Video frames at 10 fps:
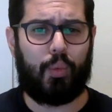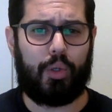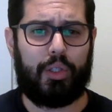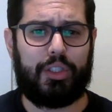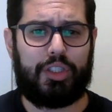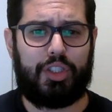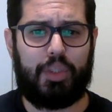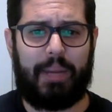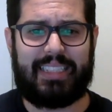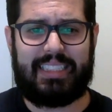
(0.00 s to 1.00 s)
words
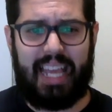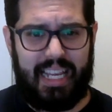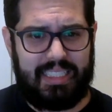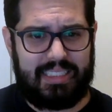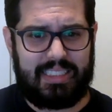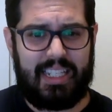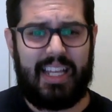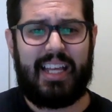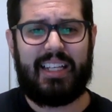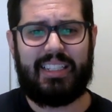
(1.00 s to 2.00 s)
to my taste,
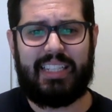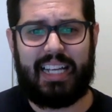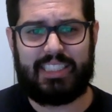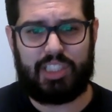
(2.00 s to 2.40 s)
yes,